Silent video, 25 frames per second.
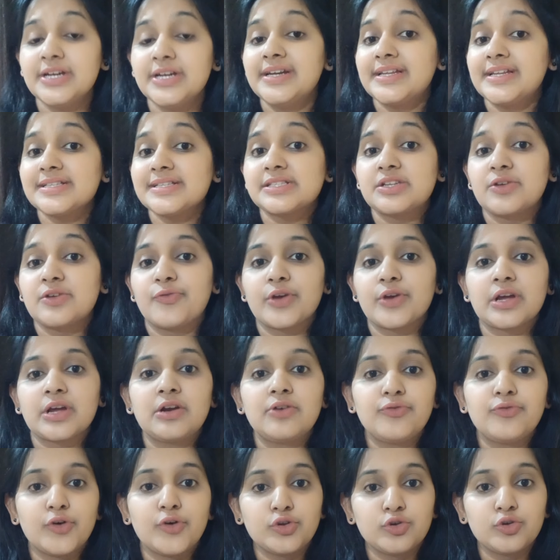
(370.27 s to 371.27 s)
it is
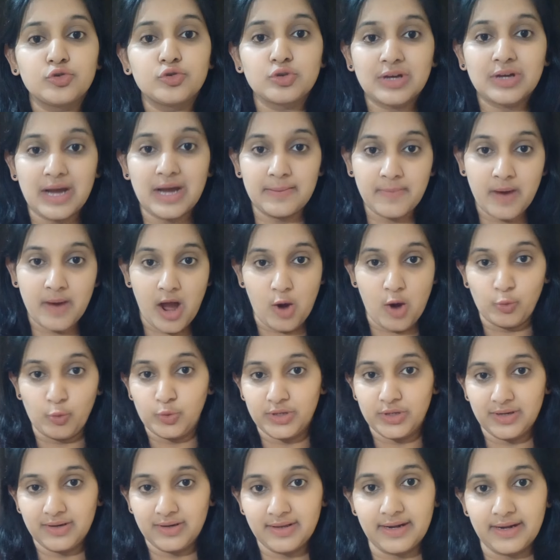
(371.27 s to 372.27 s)
difficult for you to come
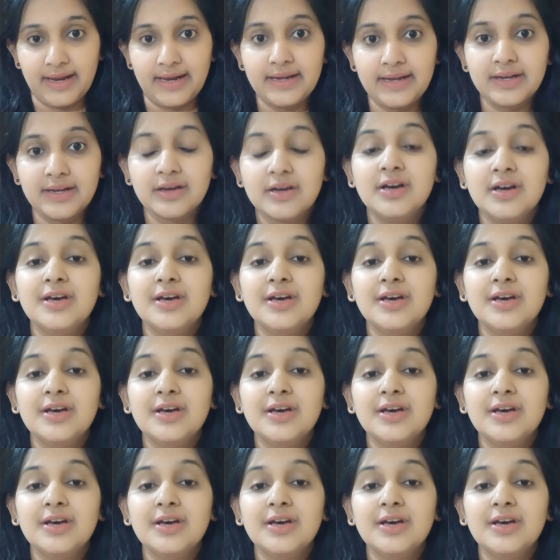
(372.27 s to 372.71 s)
out, right?